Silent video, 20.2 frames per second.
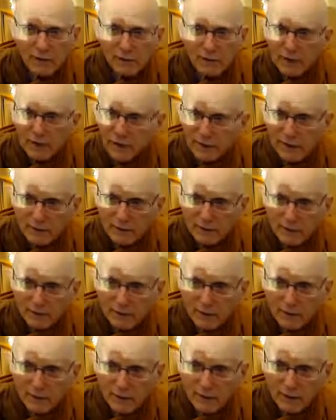and
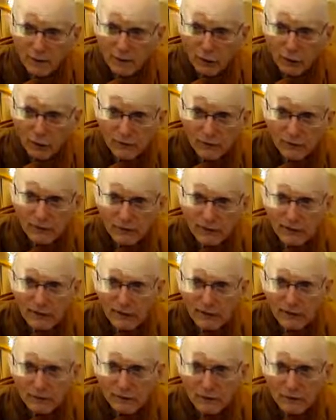on that
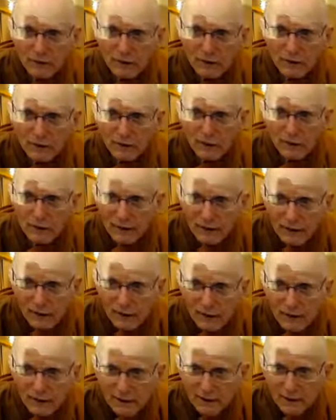occasion we can
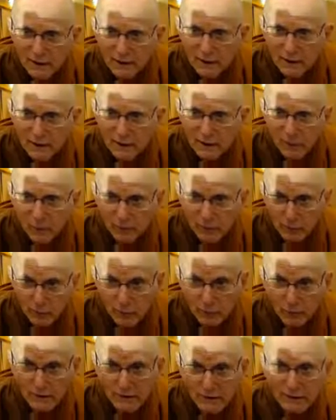get, when
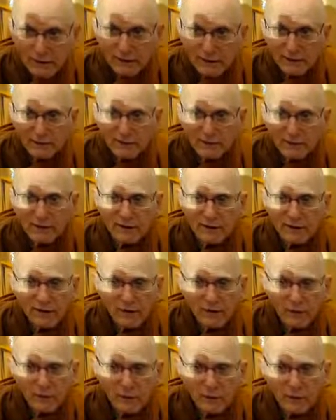we're recollecting,
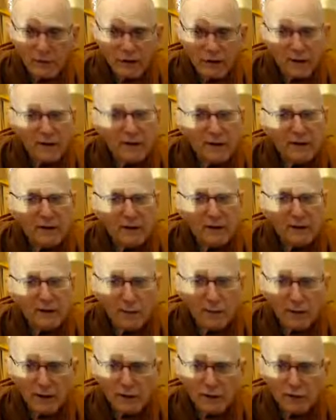we can get
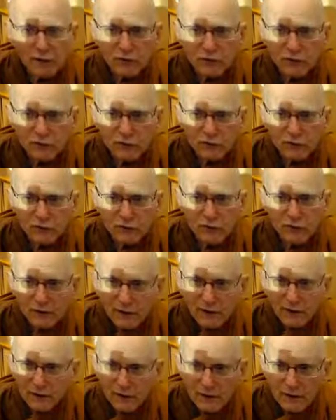inspiration,
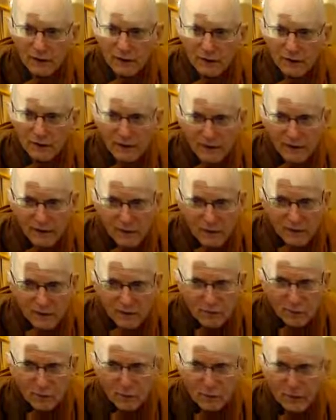and then that
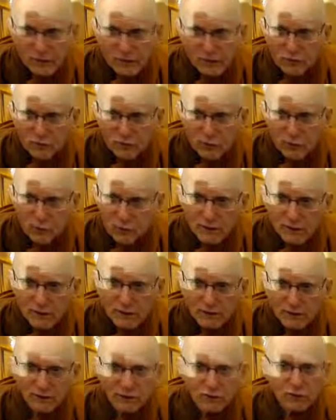inspiration will
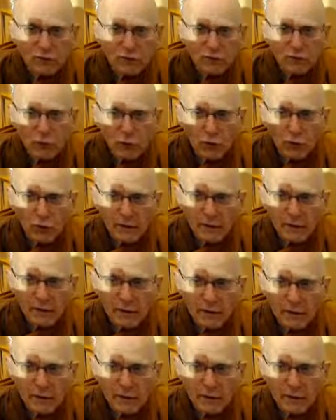lead to joy